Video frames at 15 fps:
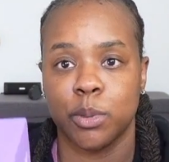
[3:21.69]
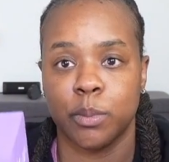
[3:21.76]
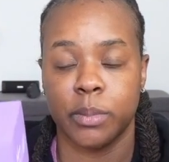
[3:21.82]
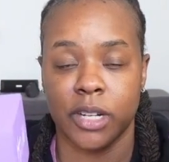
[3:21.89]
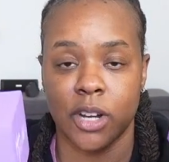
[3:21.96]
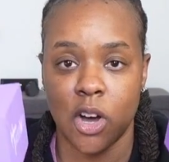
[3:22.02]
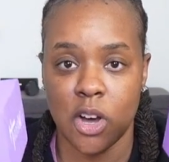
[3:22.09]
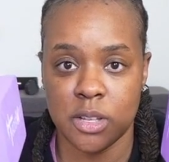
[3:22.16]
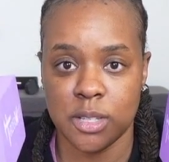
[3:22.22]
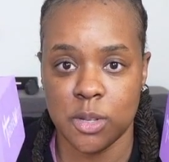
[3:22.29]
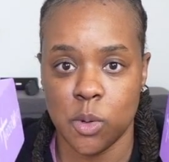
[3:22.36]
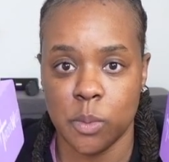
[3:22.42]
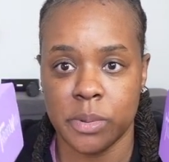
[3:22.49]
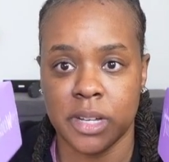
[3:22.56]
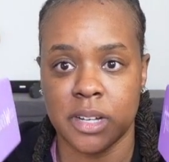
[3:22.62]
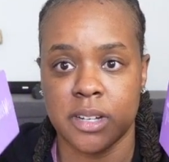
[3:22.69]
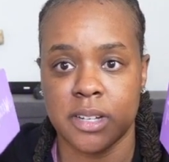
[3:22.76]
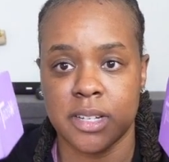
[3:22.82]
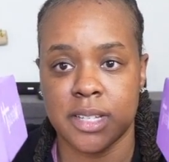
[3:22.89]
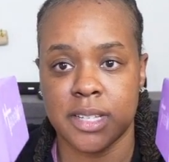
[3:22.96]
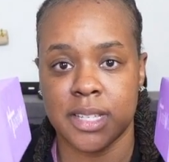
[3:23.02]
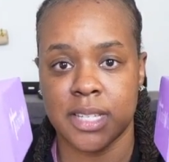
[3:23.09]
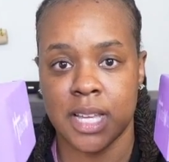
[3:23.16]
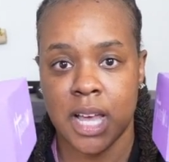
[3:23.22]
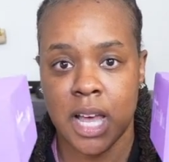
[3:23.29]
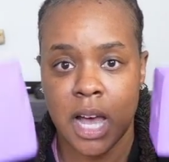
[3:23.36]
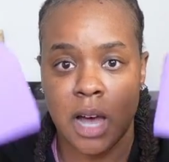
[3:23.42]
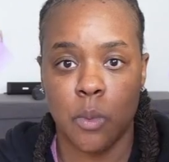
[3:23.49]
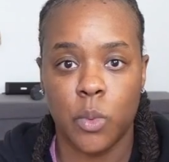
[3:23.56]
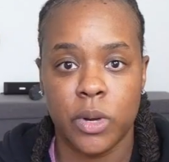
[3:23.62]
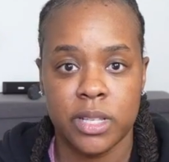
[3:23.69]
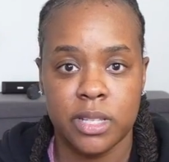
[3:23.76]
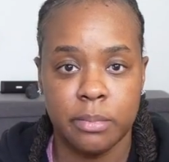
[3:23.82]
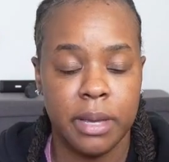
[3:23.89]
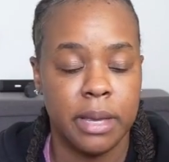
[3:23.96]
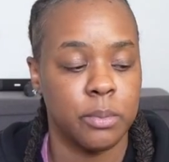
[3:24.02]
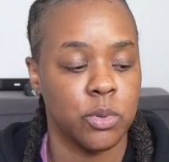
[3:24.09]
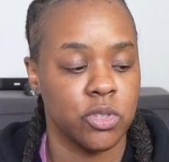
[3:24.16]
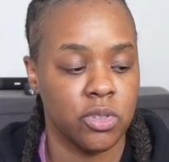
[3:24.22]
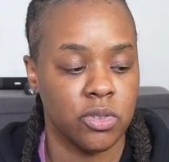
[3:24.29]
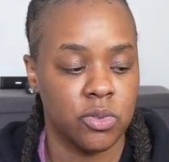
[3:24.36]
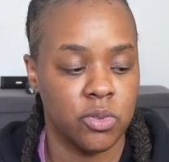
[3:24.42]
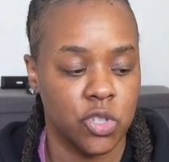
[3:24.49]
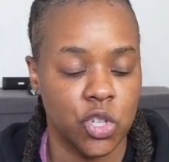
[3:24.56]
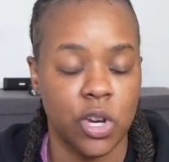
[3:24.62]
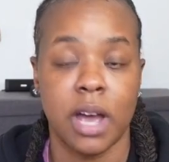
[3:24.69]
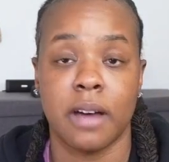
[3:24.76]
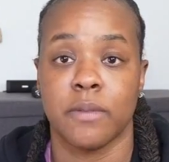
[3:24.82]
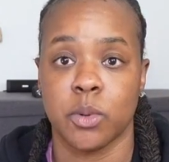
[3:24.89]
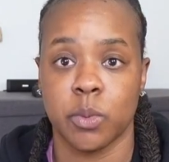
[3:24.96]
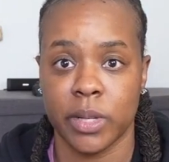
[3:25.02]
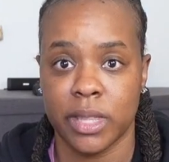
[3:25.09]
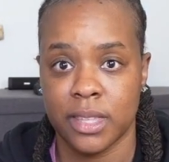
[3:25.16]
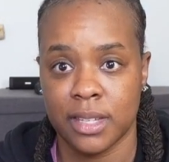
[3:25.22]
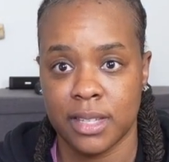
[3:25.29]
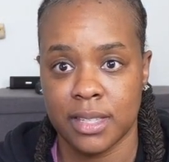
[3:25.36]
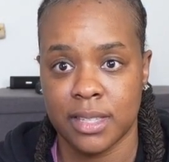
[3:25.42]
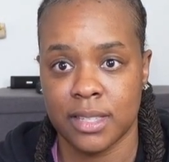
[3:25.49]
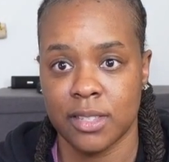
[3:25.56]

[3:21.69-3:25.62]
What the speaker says: but also because I wanted to be able to travel with these.